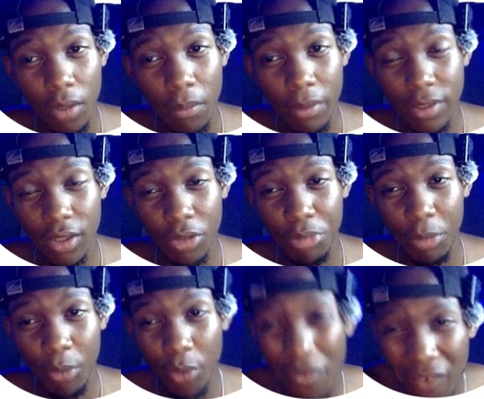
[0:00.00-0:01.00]
by telling
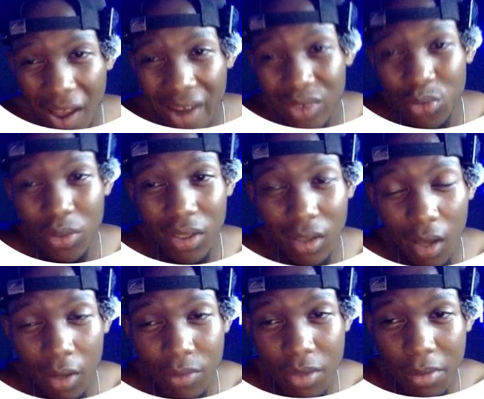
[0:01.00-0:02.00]
people refer to the
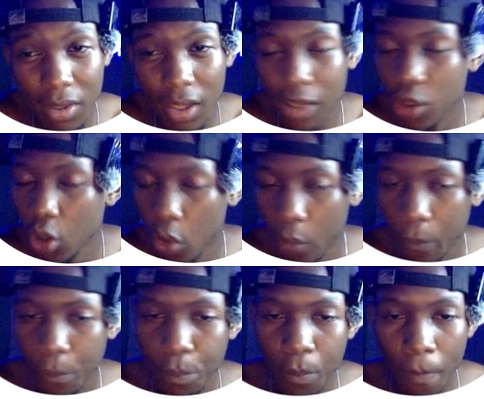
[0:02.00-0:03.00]
subject line. No,
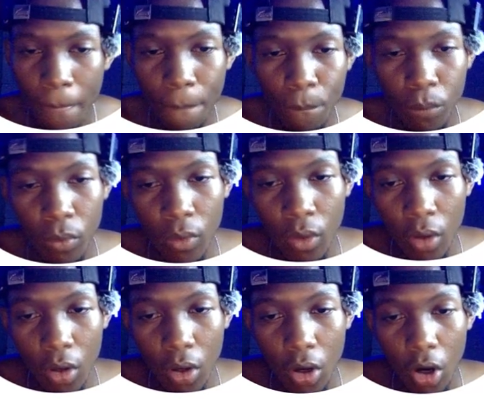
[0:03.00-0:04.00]

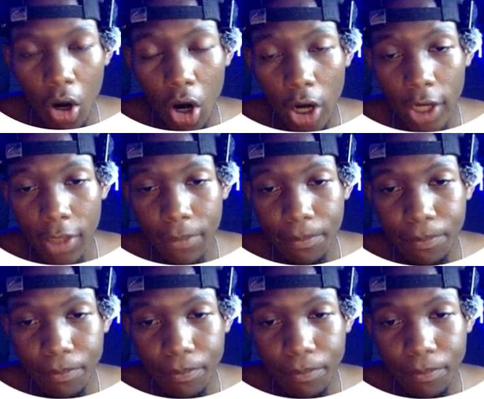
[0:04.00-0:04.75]
or